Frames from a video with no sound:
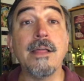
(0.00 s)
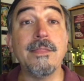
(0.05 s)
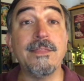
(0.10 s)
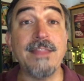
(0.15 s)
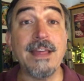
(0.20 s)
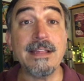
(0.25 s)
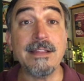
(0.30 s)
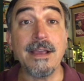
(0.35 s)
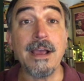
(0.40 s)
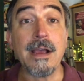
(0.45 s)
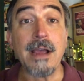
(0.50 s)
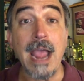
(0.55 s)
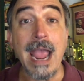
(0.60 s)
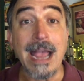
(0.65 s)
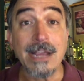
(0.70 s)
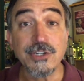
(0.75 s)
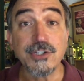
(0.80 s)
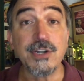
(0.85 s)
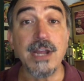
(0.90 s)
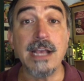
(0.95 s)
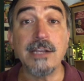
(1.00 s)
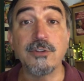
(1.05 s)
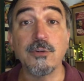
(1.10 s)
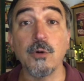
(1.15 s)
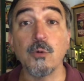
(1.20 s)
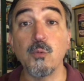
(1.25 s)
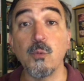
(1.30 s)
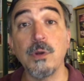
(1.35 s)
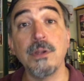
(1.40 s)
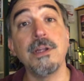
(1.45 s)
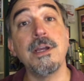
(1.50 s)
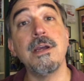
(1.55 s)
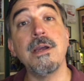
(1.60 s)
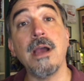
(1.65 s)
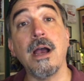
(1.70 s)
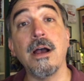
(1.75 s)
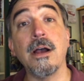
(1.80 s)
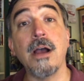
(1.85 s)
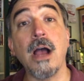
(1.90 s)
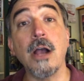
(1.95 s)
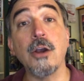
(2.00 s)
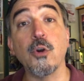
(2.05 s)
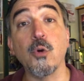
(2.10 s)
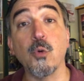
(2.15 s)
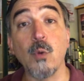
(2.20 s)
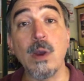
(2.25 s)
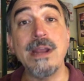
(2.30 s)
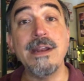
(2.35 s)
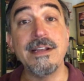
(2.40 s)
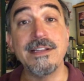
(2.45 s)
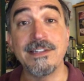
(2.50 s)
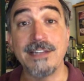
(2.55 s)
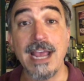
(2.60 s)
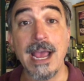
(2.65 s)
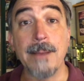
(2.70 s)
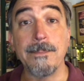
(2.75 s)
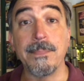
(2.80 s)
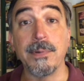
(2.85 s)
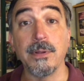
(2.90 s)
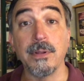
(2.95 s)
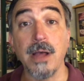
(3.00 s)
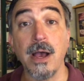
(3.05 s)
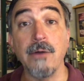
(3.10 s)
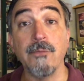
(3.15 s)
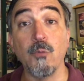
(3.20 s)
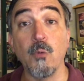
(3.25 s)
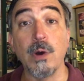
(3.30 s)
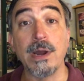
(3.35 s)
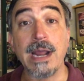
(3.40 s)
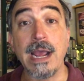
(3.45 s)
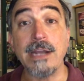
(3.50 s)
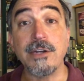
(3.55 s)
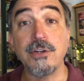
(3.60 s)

Hashtags are really a great example of what I